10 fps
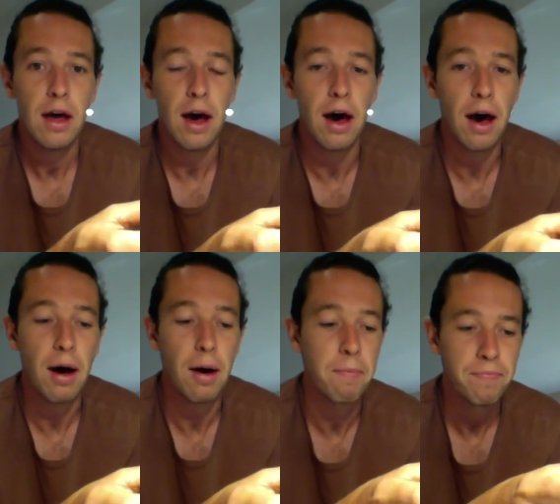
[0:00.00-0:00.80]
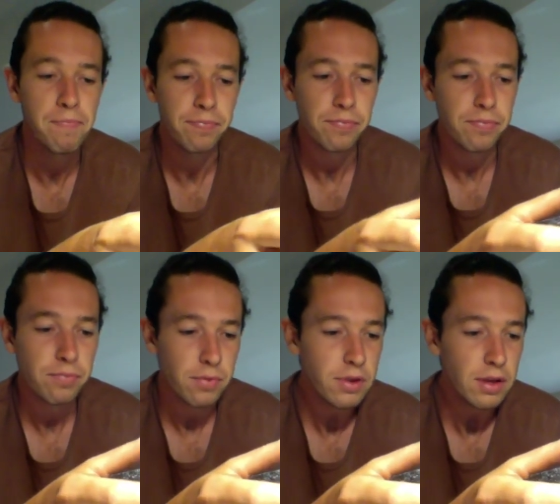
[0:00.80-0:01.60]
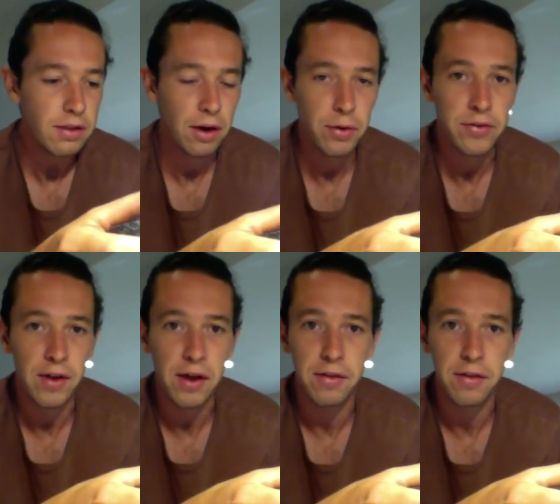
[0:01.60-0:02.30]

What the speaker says: They were set